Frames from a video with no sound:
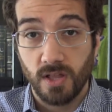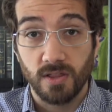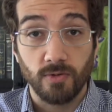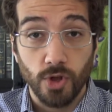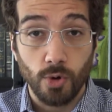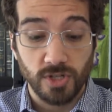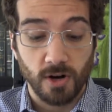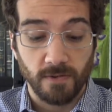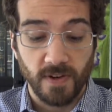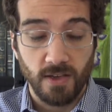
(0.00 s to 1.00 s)
those that are
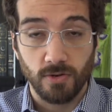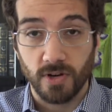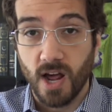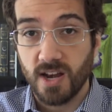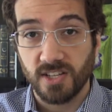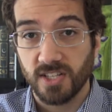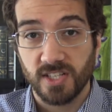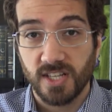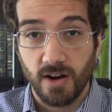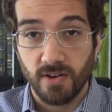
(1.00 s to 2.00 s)
faithful, not
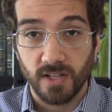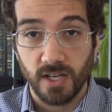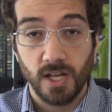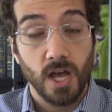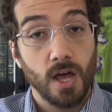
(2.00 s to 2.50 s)
necessarily